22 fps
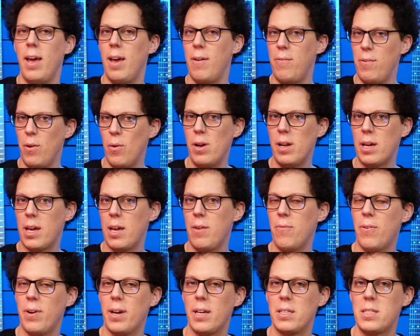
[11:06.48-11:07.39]
if you're
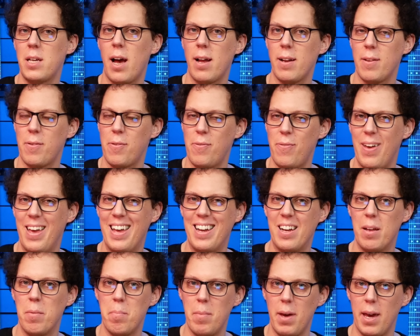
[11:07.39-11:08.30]
looking for a guitar to fit
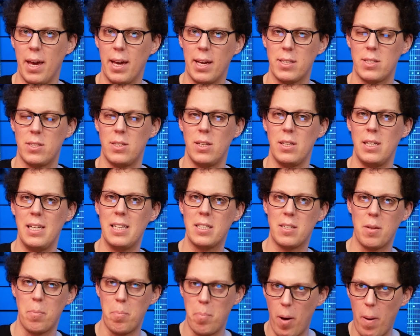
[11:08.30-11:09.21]
in a mix that
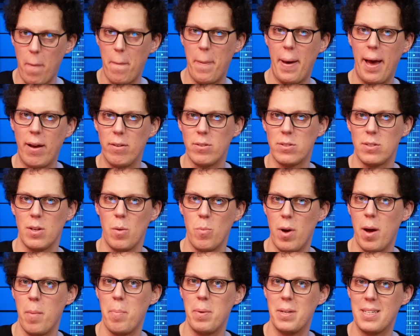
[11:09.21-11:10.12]
needs to pop out
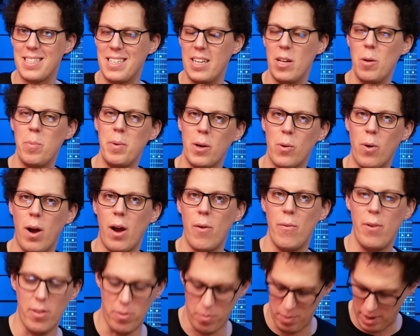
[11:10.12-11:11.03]
somewhere but still be quite
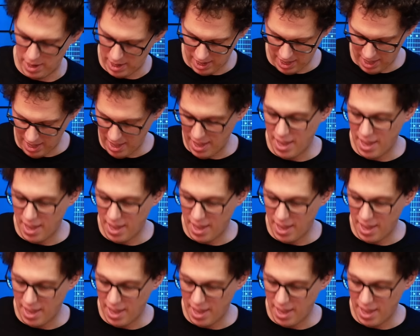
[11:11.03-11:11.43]
rhythmic,